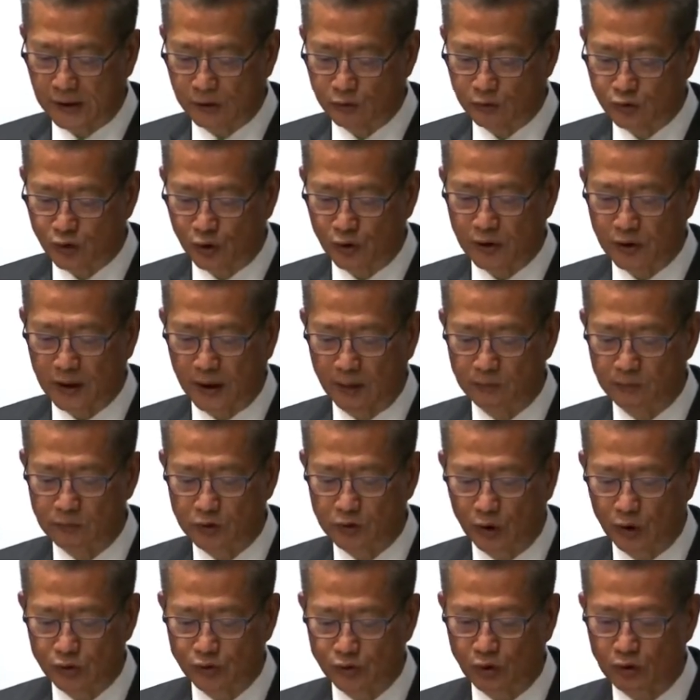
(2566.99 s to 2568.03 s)
Our financial
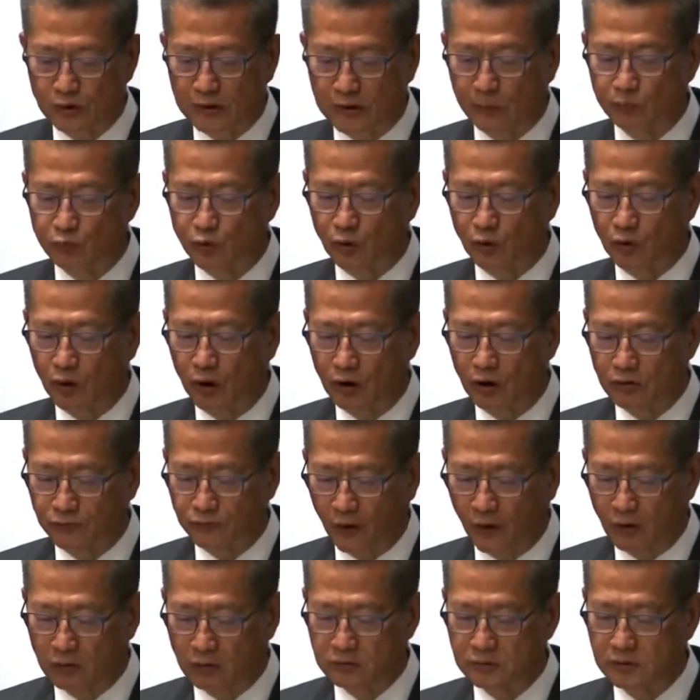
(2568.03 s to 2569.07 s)
services can assist mainland
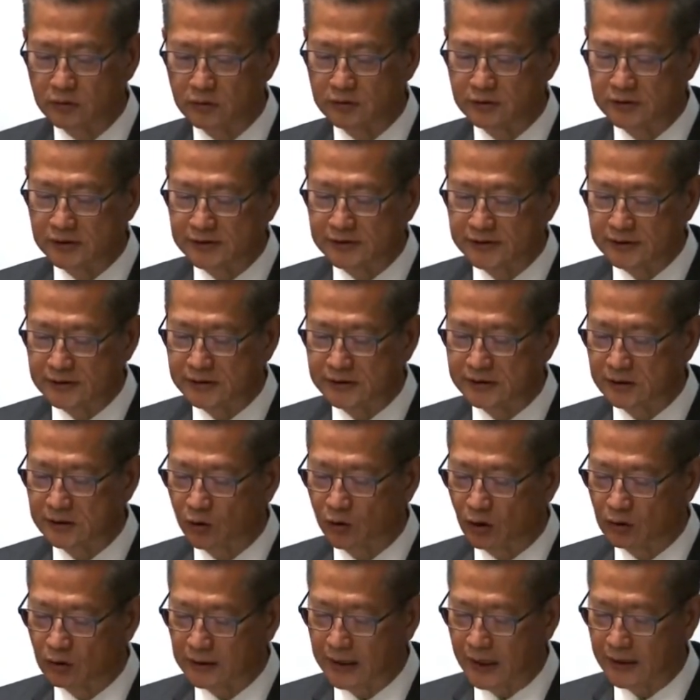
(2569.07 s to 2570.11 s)
enterprises in
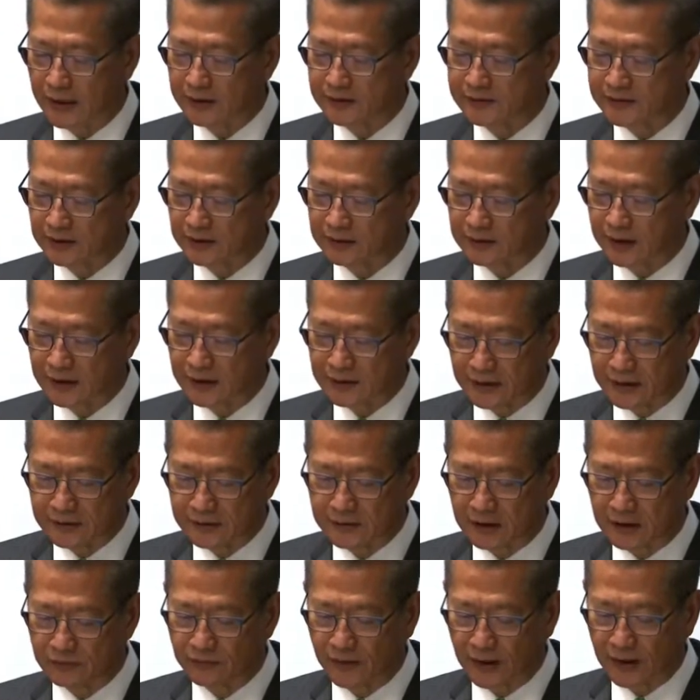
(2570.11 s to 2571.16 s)
raising funds and provide
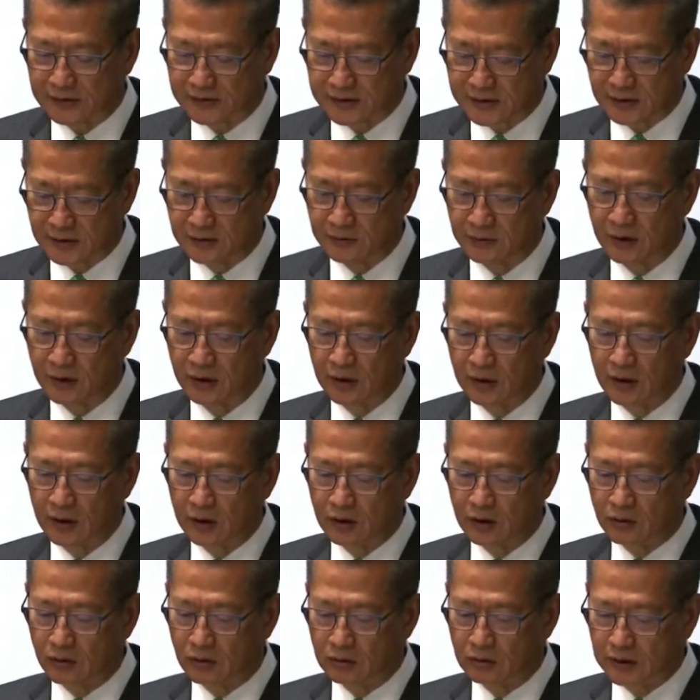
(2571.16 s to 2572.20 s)
outlets and risk management for
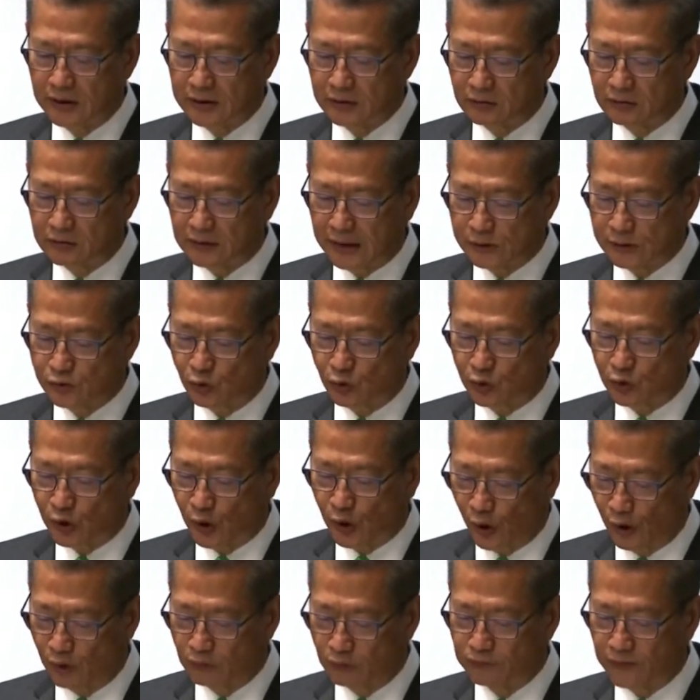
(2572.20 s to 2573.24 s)
mainland funds, as well as
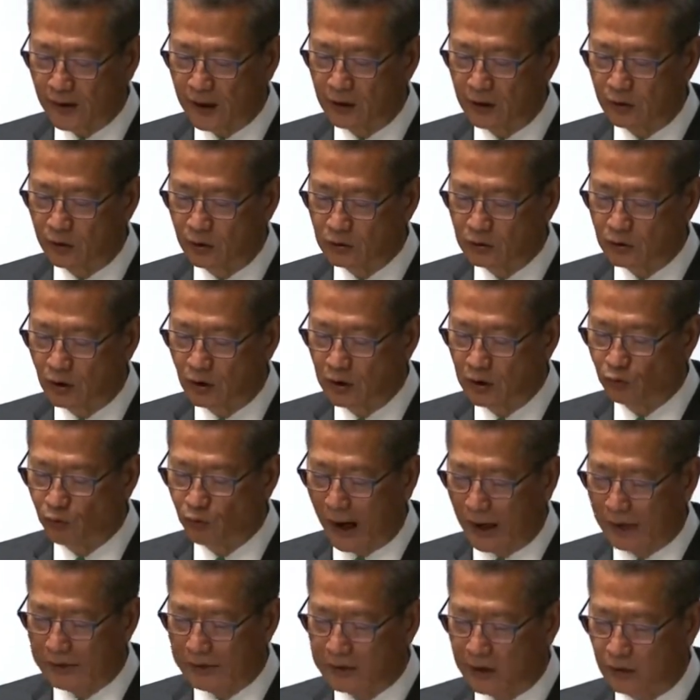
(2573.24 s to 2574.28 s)
facilitating the mainland's
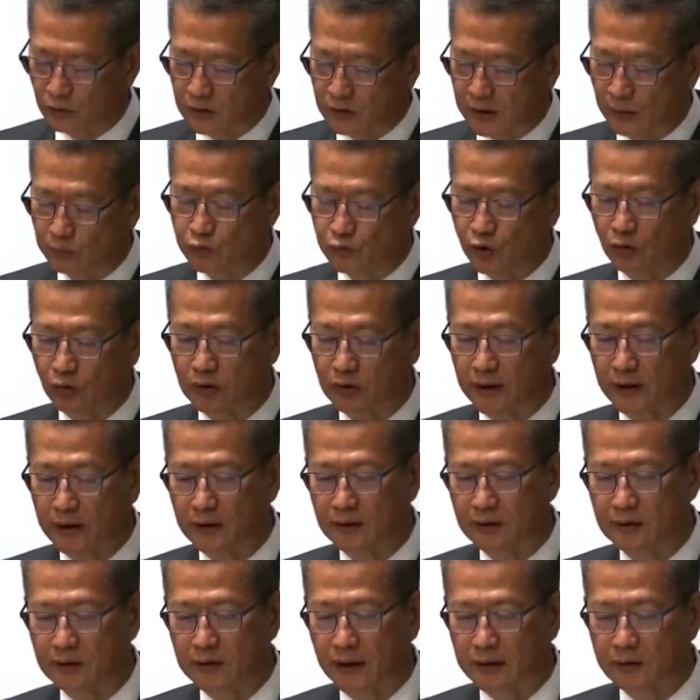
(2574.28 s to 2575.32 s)
ongoing financial
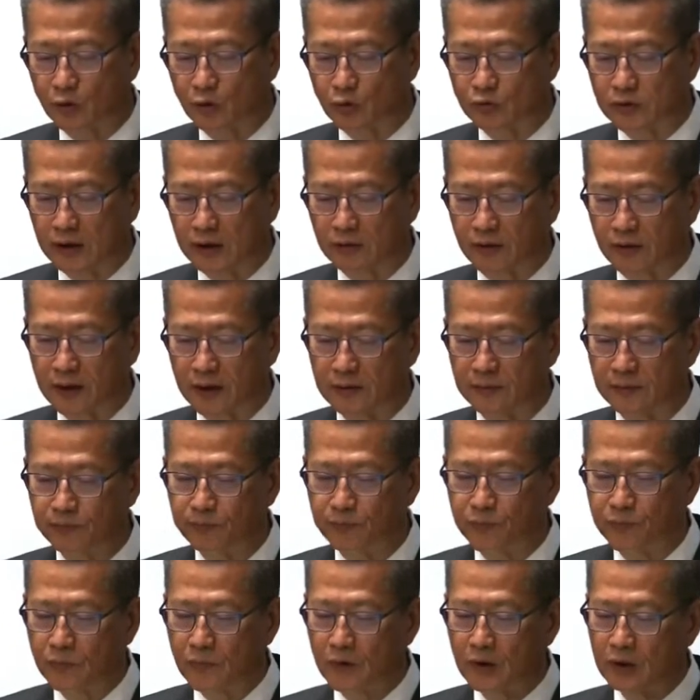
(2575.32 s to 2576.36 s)
liberalization in a
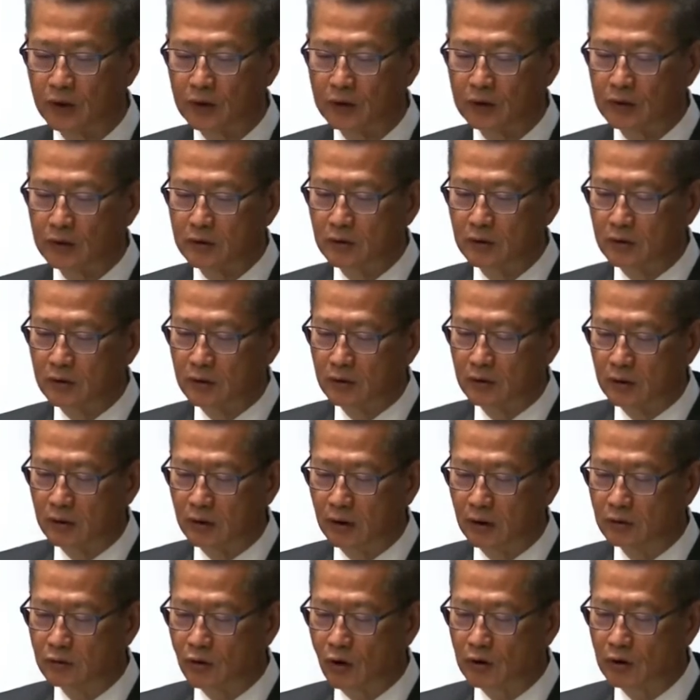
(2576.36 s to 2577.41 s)
secure secure and orderly manner in
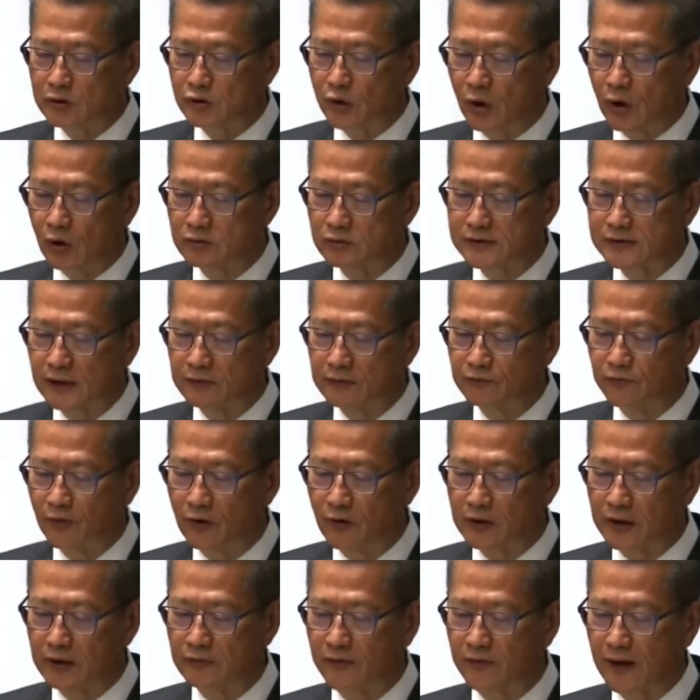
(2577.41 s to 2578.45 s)
support of the development of
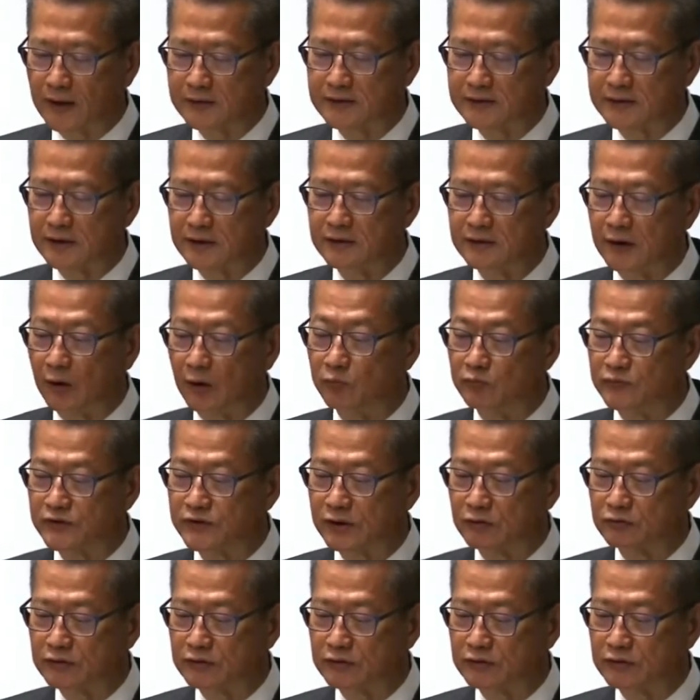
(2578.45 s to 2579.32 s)
our country's real economy.